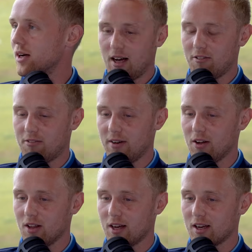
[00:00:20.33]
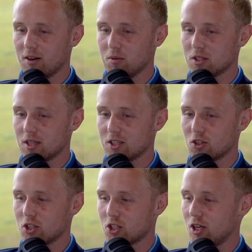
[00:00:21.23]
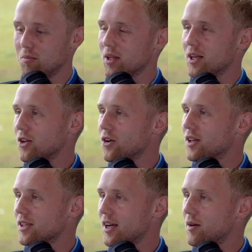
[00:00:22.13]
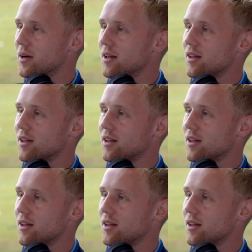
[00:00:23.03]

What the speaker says: I felt like I was like sort of stumbling a lot of the time, and I